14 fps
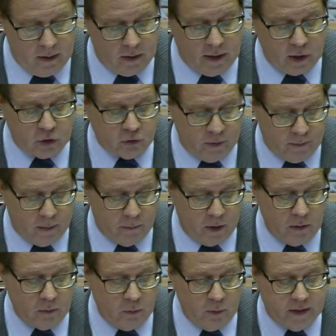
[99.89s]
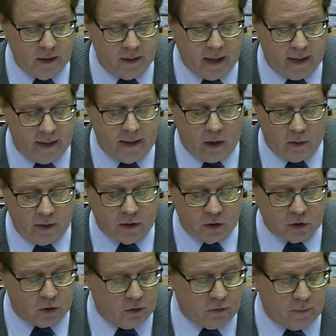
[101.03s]
Let us remember we did not inherit
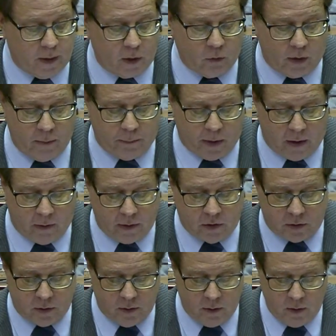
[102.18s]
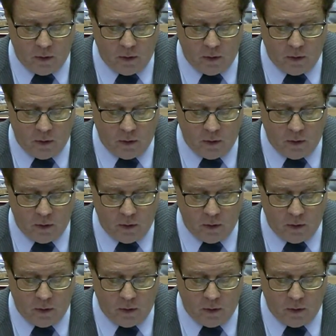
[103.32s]
this earth from our grandparents,